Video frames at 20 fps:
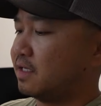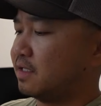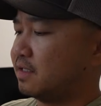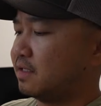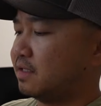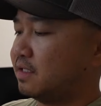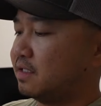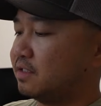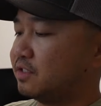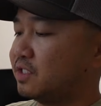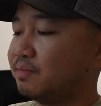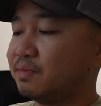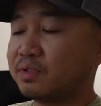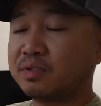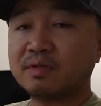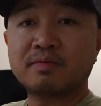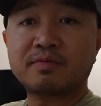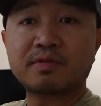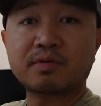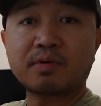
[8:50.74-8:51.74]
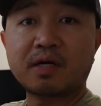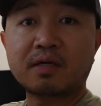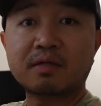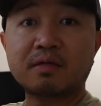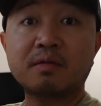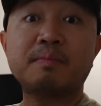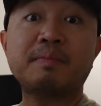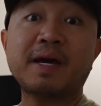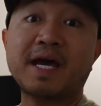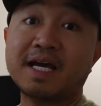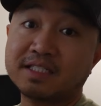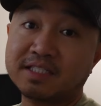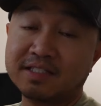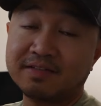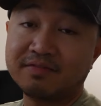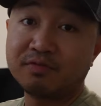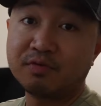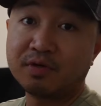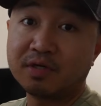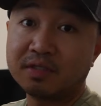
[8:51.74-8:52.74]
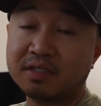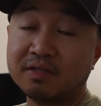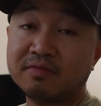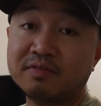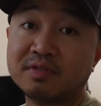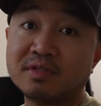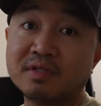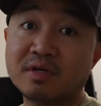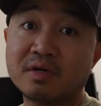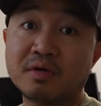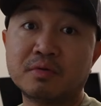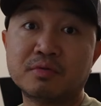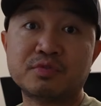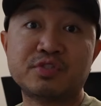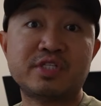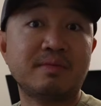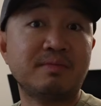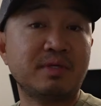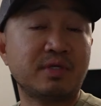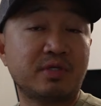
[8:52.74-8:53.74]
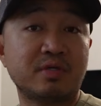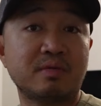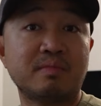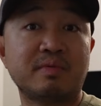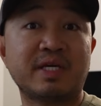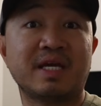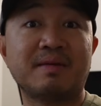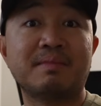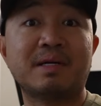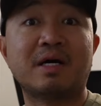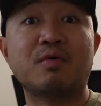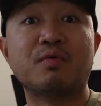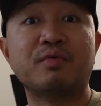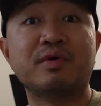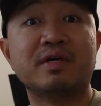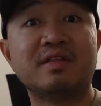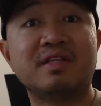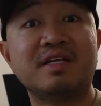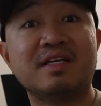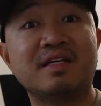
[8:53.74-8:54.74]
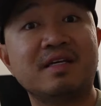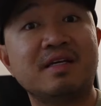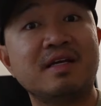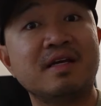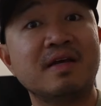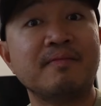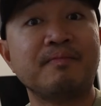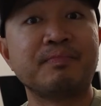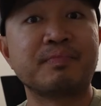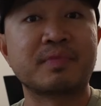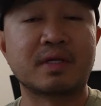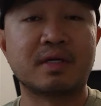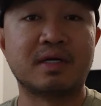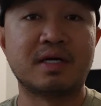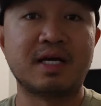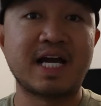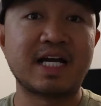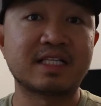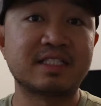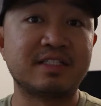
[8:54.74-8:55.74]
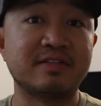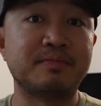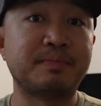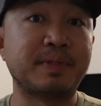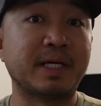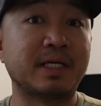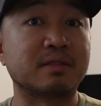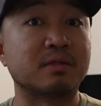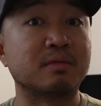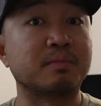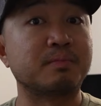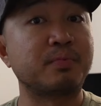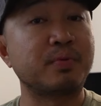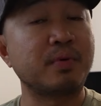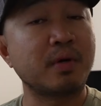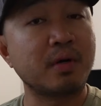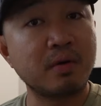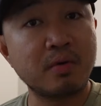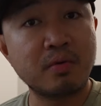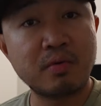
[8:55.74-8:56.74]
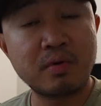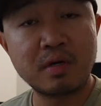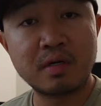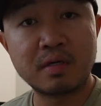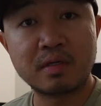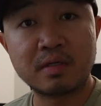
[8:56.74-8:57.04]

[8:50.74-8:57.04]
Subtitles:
Simucube throttle passive one, even though Simucube came out with the Active Pedal Pro.